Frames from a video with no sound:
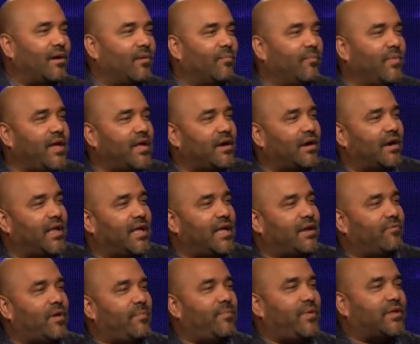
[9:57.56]
me and Arlene,
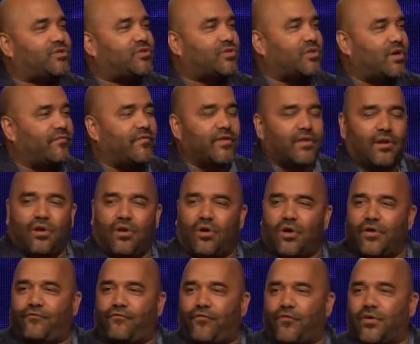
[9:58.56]
we've been serving the
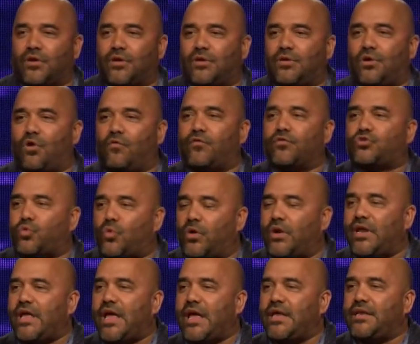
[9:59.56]
Lord for over
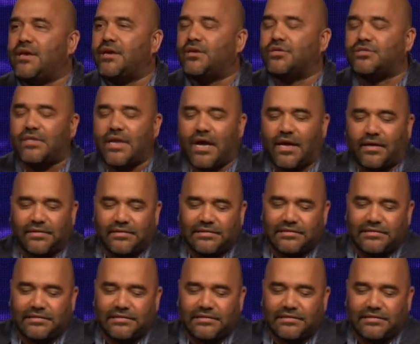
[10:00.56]
28 years now.